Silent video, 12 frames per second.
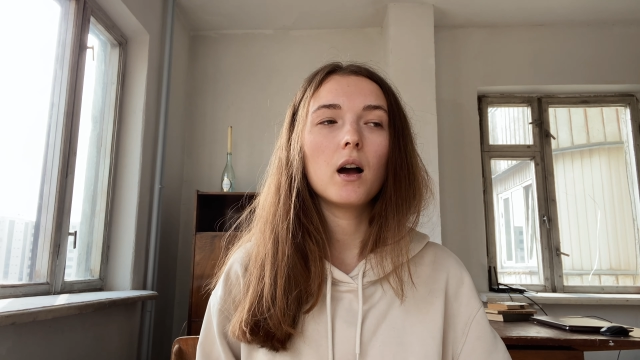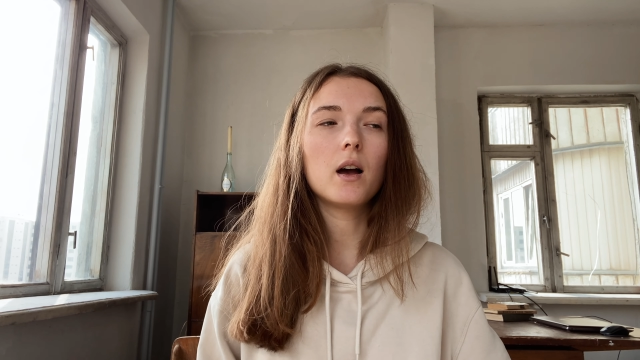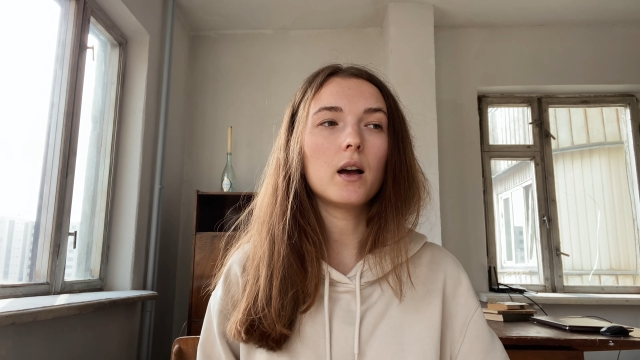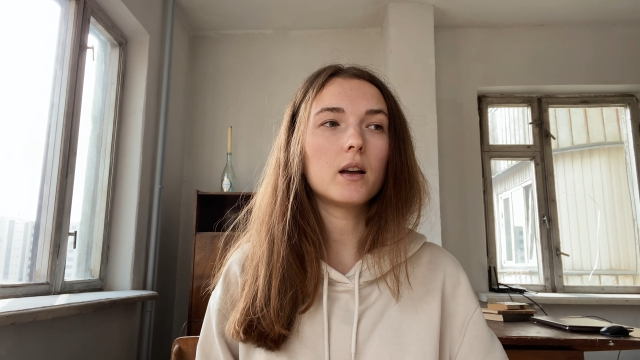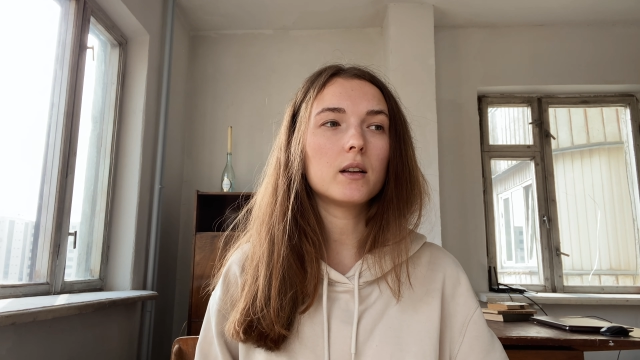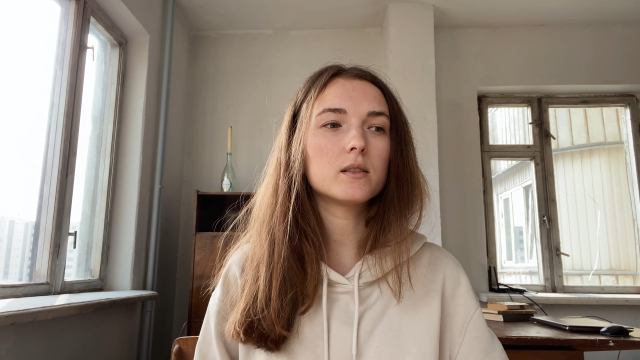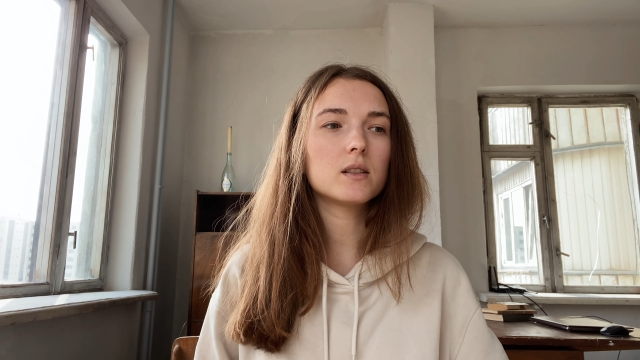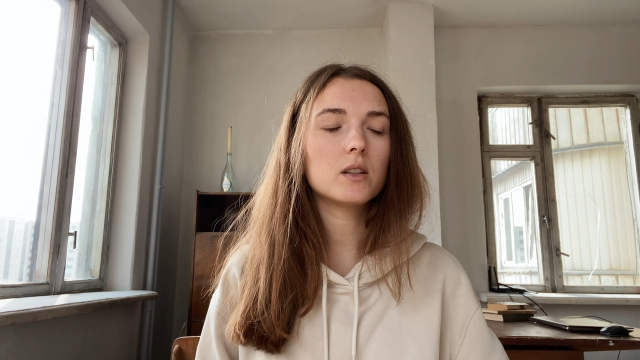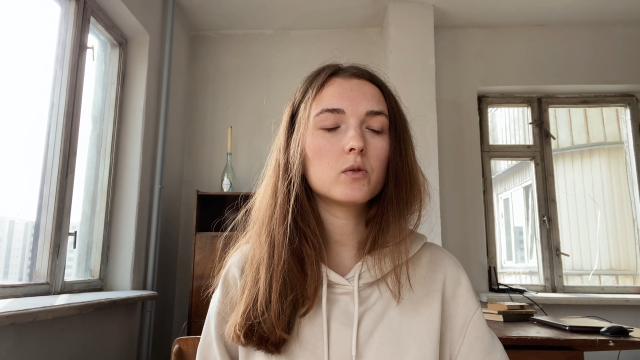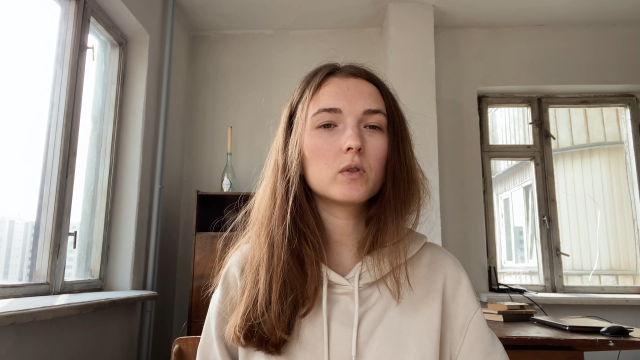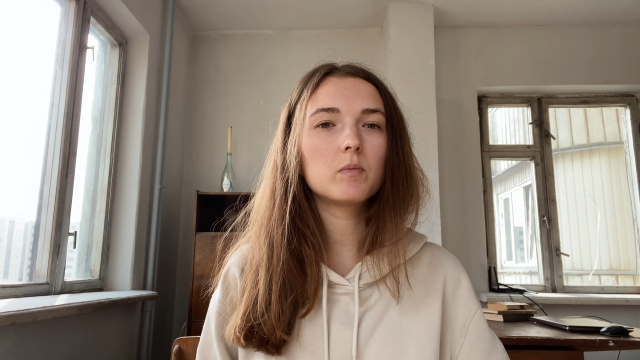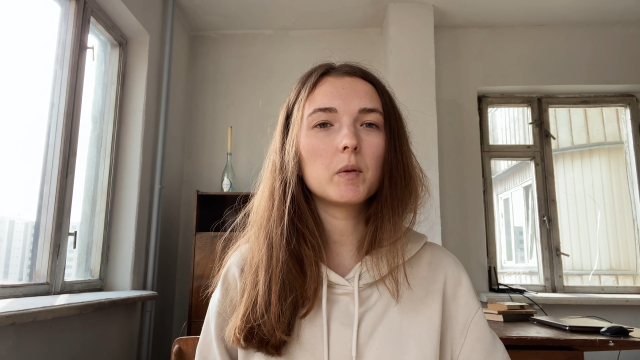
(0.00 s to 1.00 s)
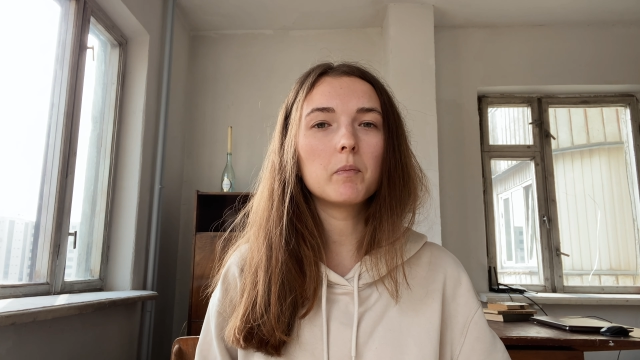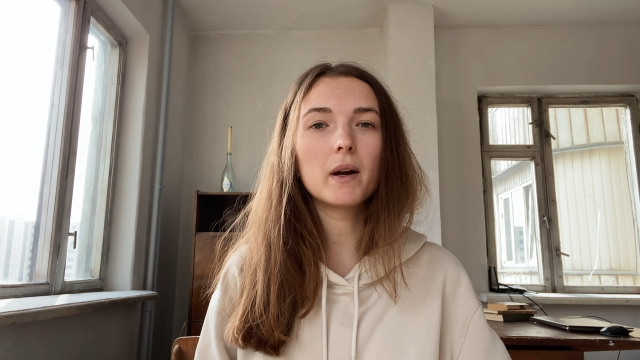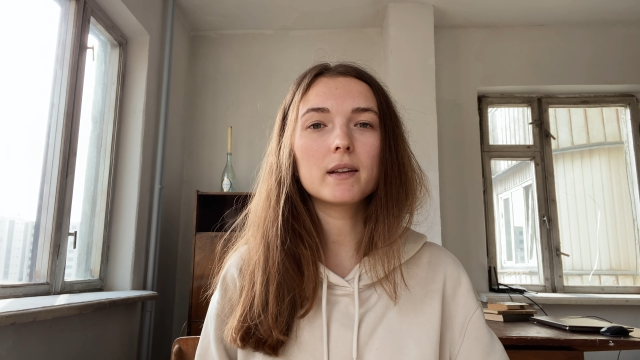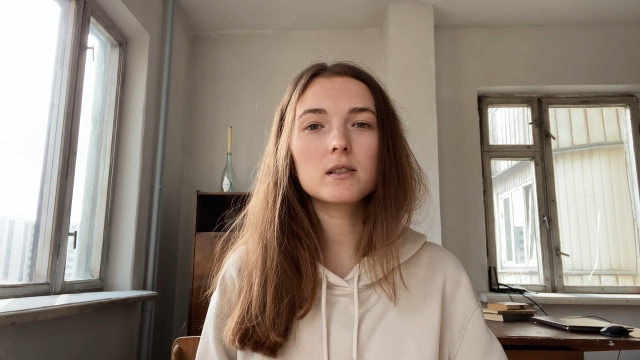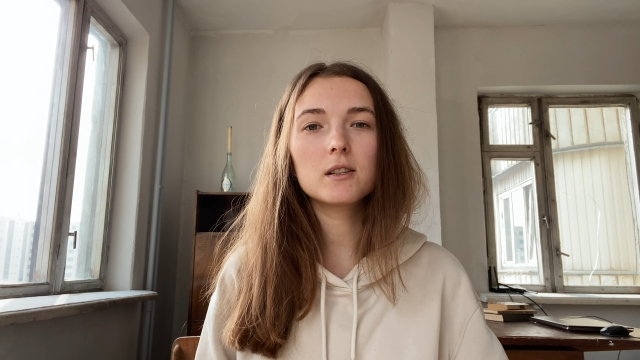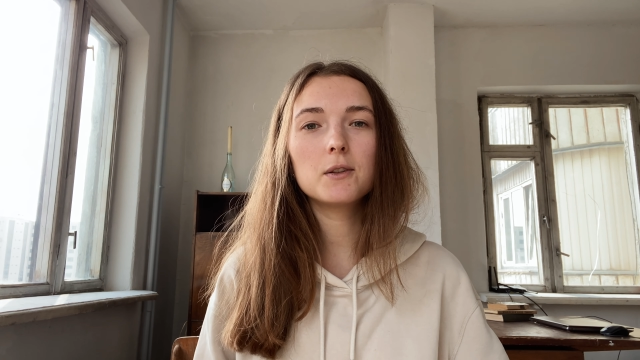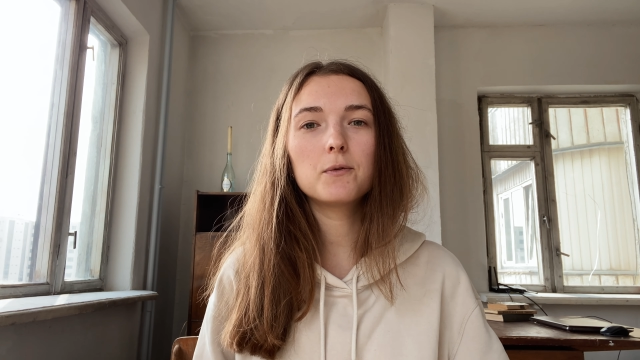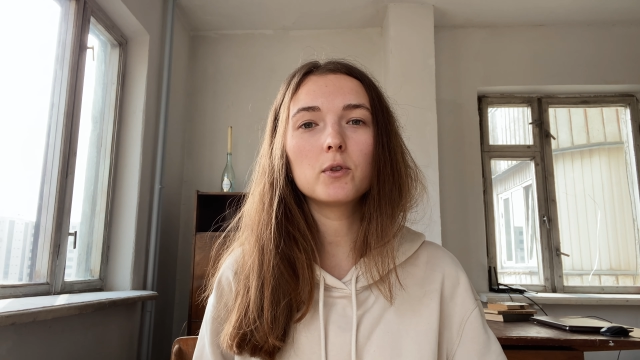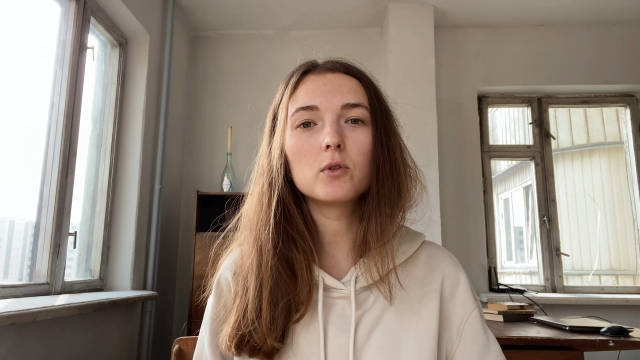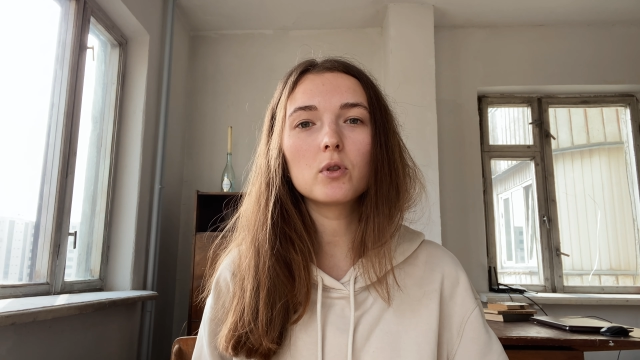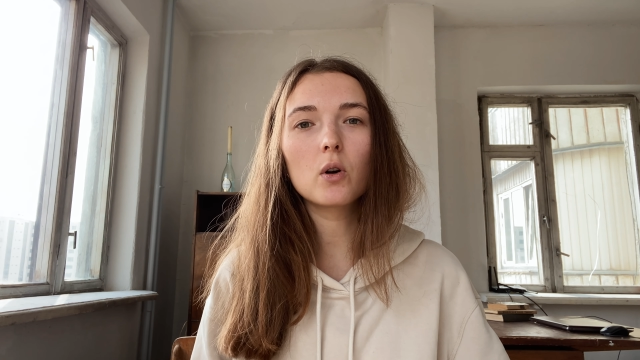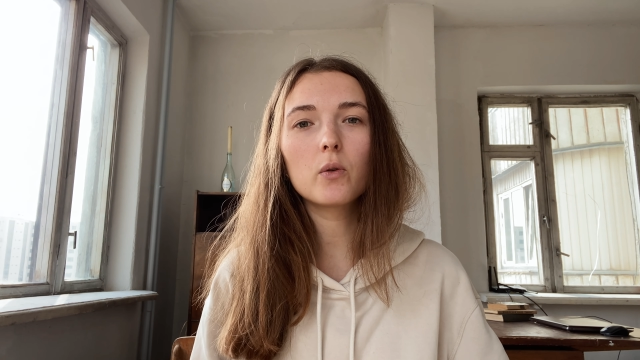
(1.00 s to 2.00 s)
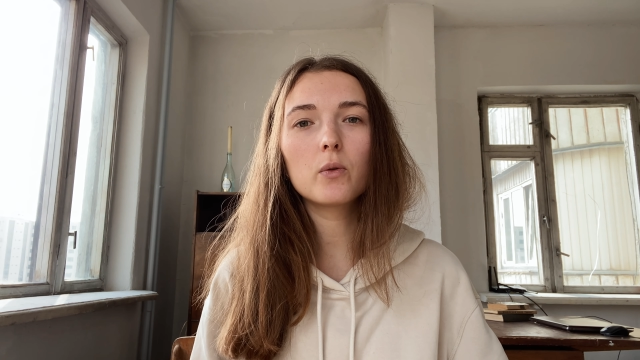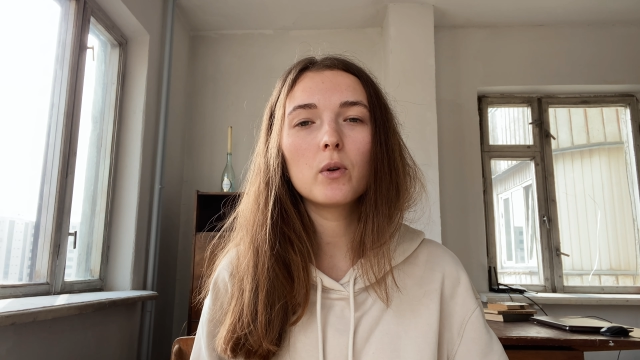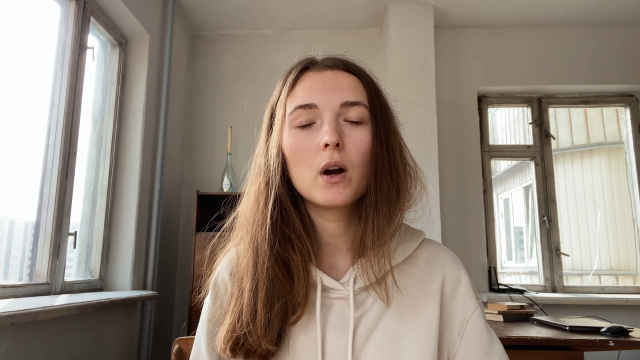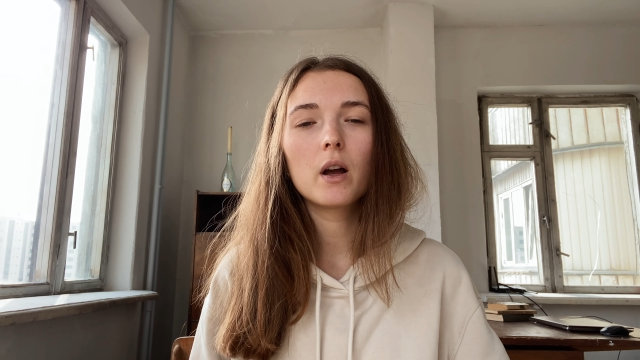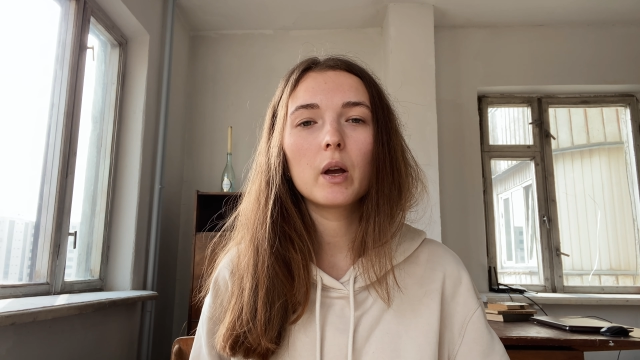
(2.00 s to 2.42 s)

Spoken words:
And it would be better if you know